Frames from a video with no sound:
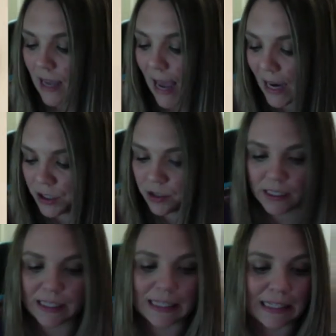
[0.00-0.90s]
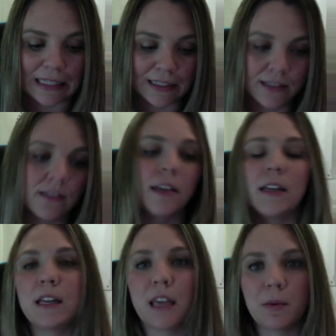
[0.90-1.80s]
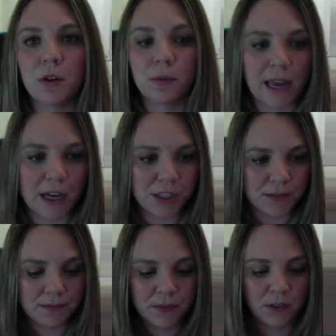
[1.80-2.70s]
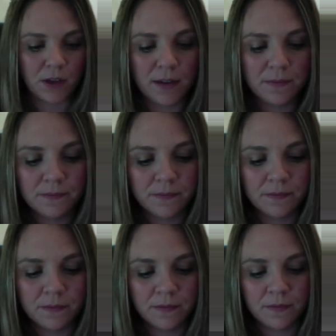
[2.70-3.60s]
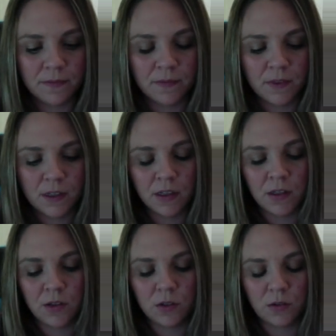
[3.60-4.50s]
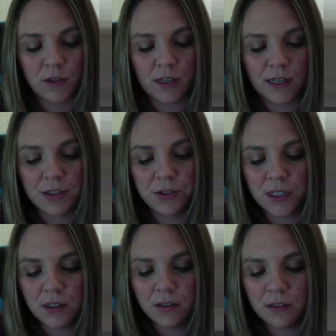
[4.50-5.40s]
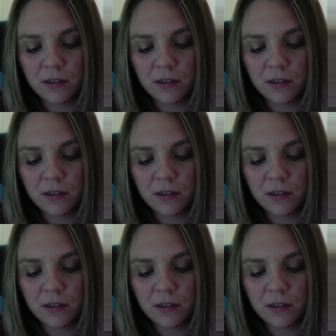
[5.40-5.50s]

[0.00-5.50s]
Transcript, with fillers: actually is in a chemical reaction, okay? So if we had nitrogen